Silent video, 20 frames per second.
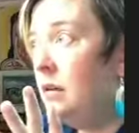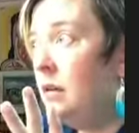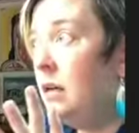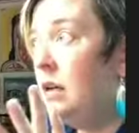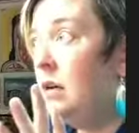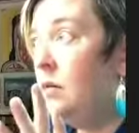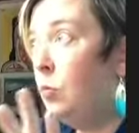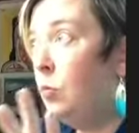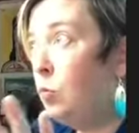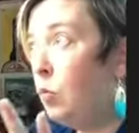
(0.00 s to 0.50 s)

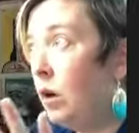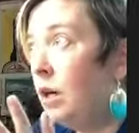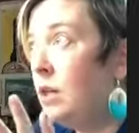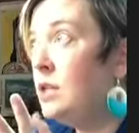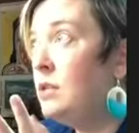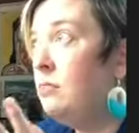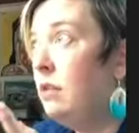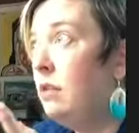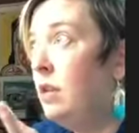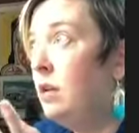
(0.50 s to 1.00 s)
it
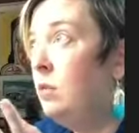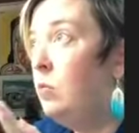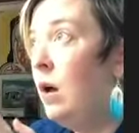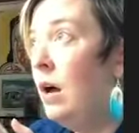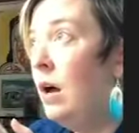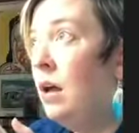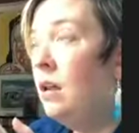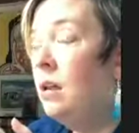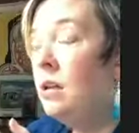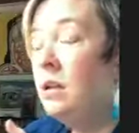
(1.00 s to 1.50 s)
works really
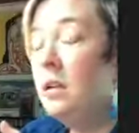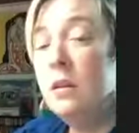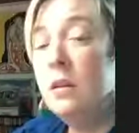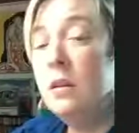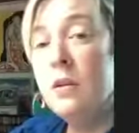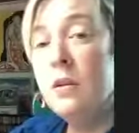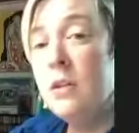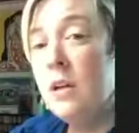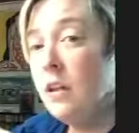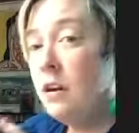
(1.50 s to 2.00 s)
well in
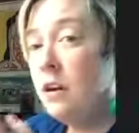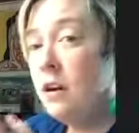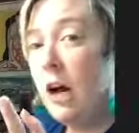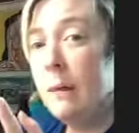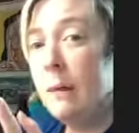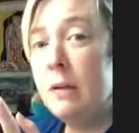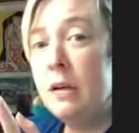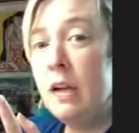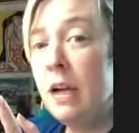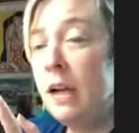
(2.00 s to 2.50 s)
those other
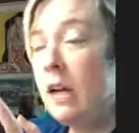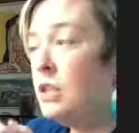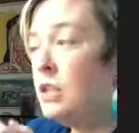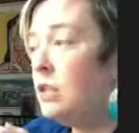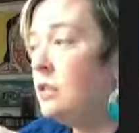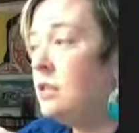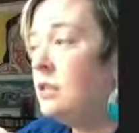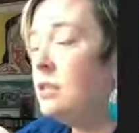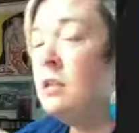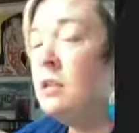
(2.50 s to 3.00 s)

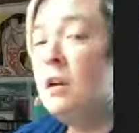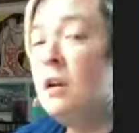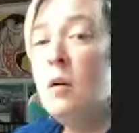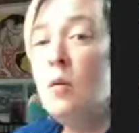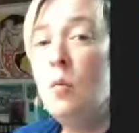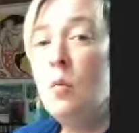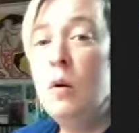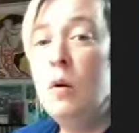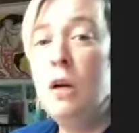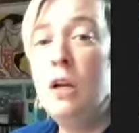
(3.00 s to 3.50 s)
applications
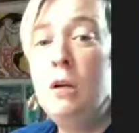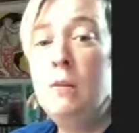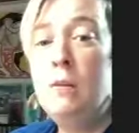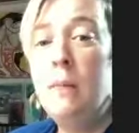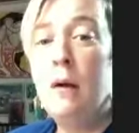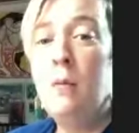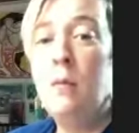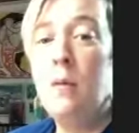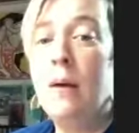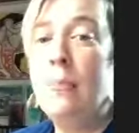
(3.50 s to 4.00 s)
where you
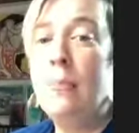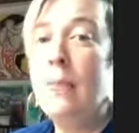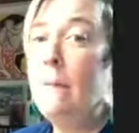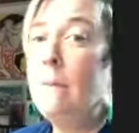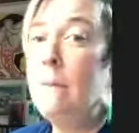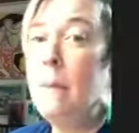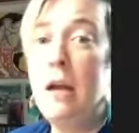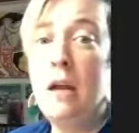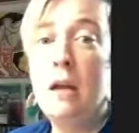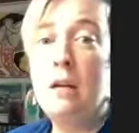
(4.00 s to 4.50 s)
might want
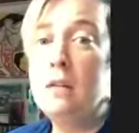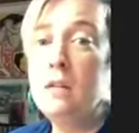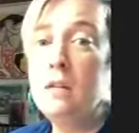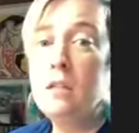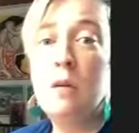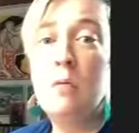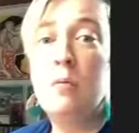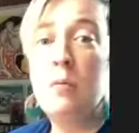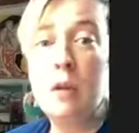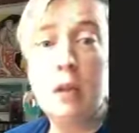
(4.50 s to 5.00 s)
that paint
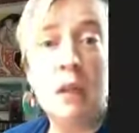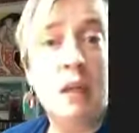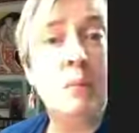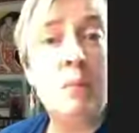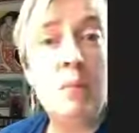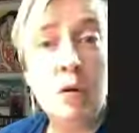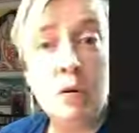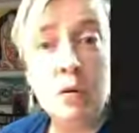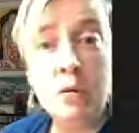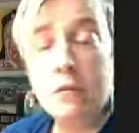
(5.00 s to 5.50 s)
to really
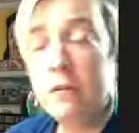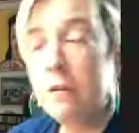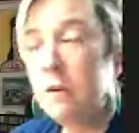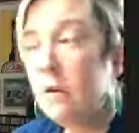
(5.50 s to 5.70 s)
move.